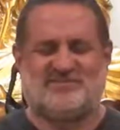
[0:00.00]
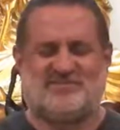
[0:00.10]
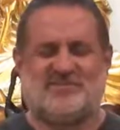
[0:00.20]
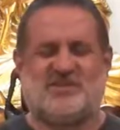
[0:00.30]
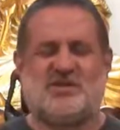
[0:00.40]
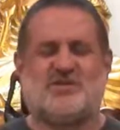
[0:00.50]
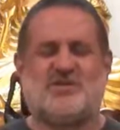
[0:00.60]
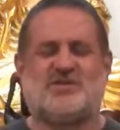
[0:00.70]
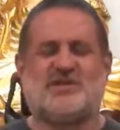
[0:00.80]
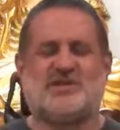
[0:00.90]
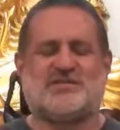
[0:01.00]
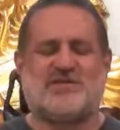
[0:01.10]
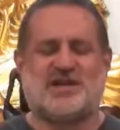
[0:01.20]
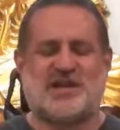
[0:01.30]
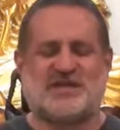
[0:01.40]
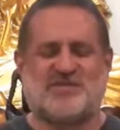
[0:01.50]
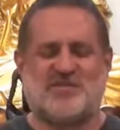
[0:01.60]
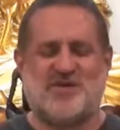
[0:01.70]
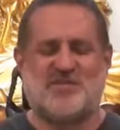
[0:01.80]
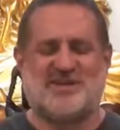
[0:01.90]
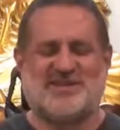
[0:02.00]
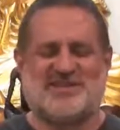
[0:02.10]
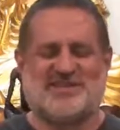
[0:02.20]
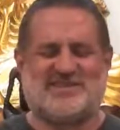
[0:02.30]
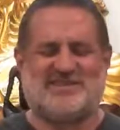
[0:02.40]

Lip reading: And so we'll do this for the next few moments.